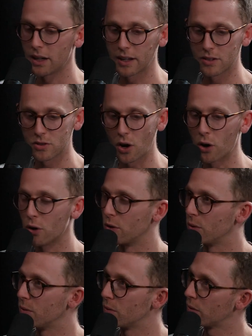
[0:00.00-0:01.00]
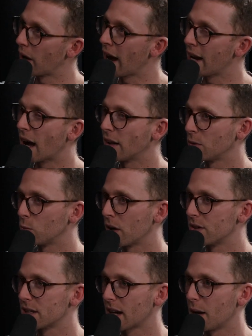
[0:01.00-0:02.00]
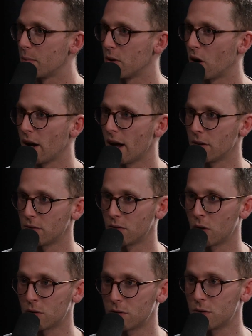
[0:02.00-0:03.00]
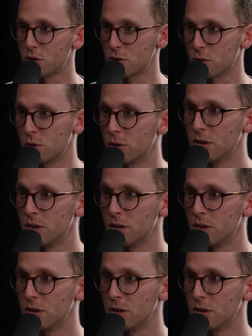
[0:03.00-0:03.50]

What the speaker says: So Ed Allen, one to keep an eye out on for sure.